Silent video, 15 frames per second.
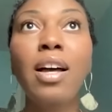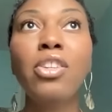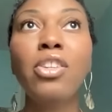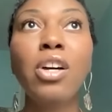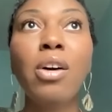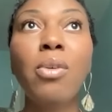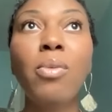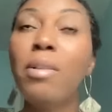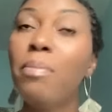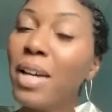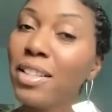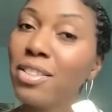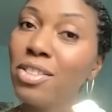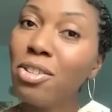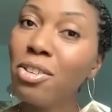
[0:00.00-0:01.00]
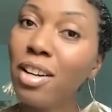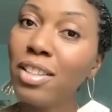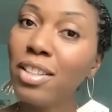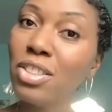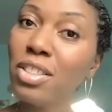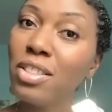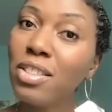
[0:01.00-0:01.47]
you know i went back to the
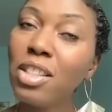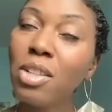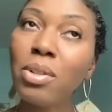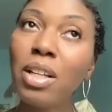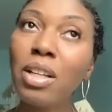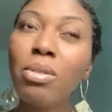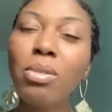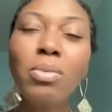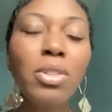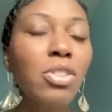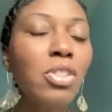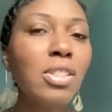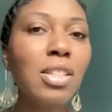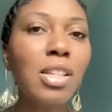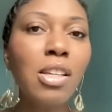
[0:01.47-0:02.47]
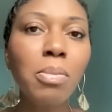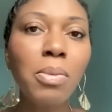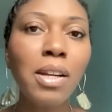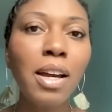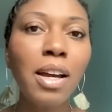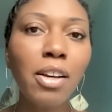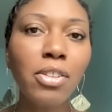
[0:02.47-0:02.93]
urologist and they were like well we'll just keep
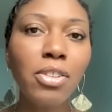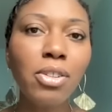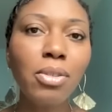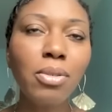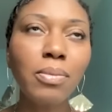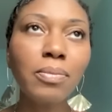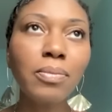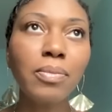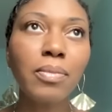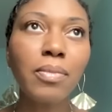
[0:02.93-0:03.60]
an eye on you